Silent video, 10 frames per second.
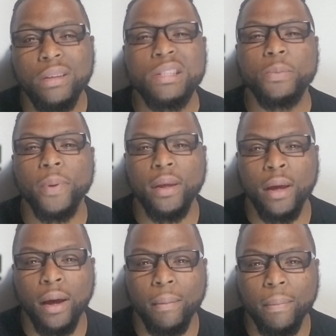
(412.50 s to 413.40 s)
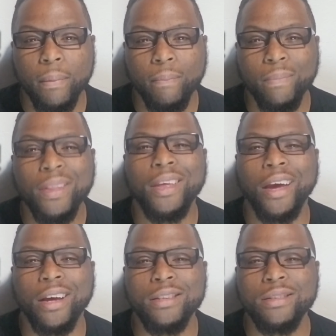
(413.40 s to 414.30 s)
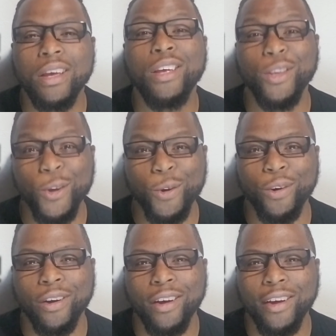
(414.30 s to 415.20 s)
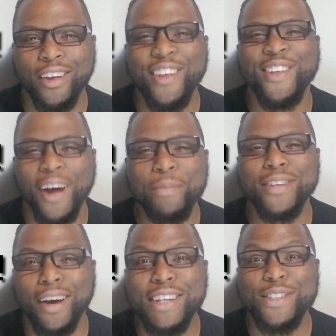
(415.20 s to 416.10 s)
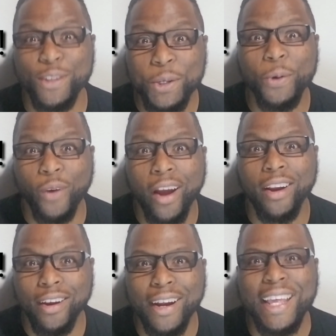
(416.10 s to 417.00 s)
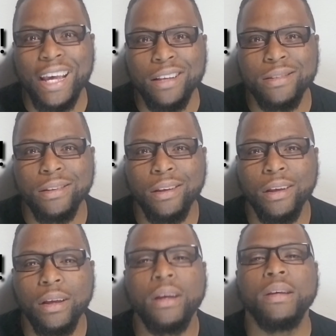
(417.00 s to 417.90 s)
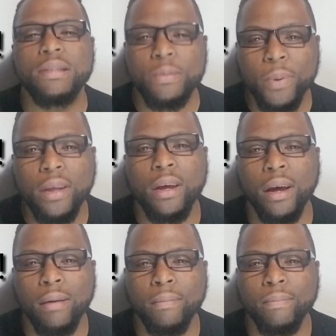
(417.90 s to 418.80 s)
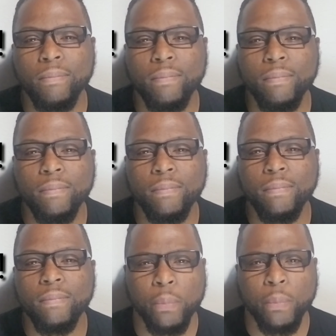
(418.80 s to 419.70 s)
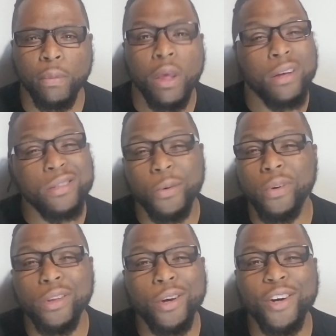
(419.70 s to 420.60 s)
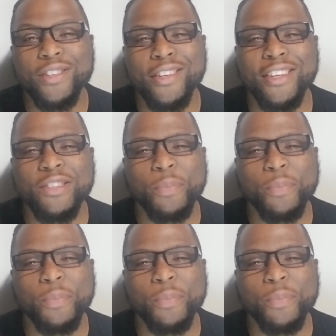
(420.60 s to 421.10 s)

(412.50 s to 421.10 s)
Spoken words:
Speak up. Yes, you. I'm talking to you right here. Yes, speak up. So when you go to these